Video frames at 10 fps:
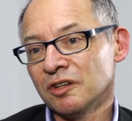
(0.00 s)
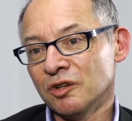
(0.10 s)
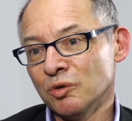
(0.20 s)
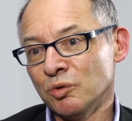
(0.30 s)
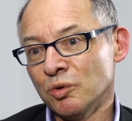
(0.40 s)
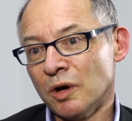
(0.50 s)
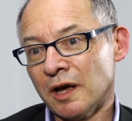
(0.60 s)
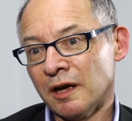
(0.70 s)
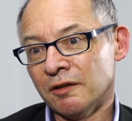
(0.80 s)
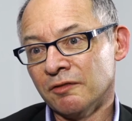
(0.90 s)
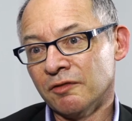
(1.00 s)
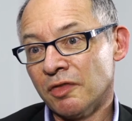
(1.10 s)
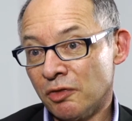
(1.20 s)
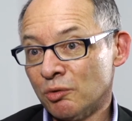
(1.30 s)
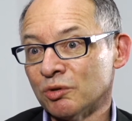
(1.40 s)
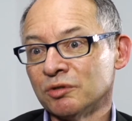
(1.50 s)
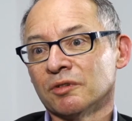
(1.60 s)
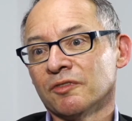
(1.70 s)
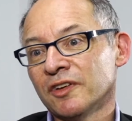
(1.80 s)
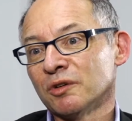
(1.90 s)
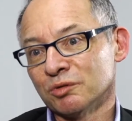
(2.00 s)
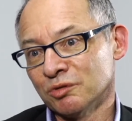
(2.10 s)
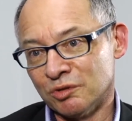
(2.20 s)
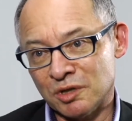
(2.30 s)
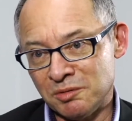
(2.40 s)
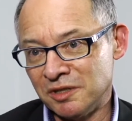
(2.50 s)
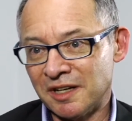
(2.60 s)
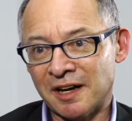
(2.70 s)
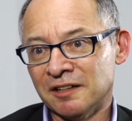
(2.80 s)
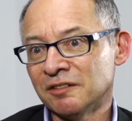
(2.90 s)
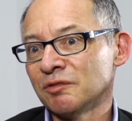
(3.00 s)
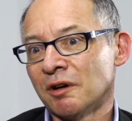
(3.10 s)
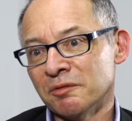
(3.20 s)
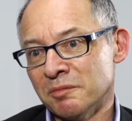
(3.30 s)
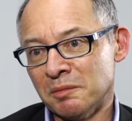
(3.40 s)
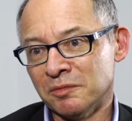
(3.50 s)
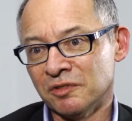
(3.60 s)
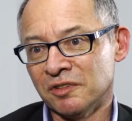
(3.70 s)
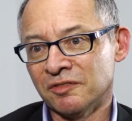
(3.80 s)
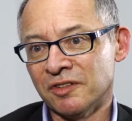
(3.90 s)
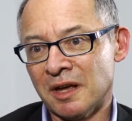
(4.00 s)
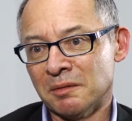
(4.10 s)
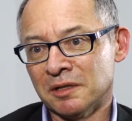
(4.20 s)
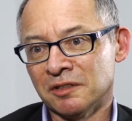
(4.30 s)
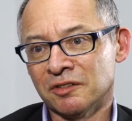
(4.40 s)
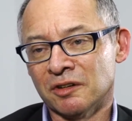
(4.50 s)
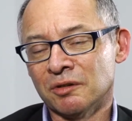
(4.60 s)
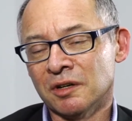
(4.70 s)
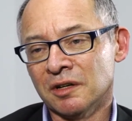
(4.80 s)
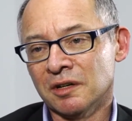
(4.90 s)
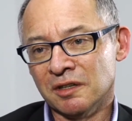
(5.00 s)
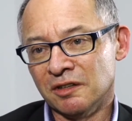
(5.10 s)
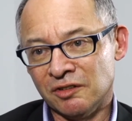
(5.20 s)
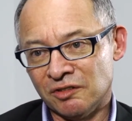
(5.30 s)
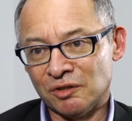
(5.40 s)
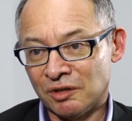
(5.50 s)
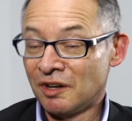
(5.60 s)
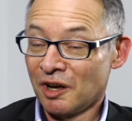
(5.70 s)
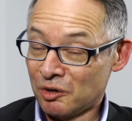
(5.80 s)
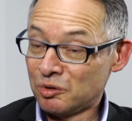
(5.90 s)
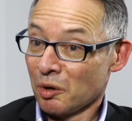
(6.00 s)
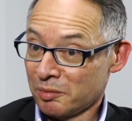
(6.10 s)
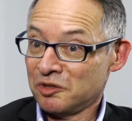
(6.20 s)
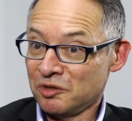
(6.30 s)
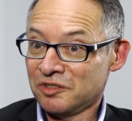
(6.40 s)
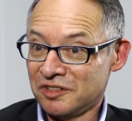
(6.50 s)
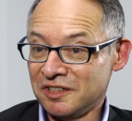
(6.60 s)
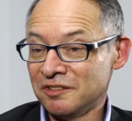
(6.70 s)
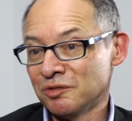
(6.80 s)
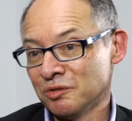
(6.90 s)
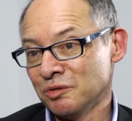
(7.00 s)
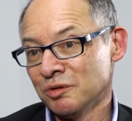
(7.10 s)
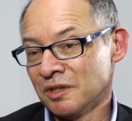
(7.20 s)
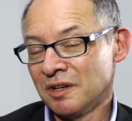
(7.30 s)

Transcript: you have thought or felt or communicated to other members of your family. So this is a good opportunity to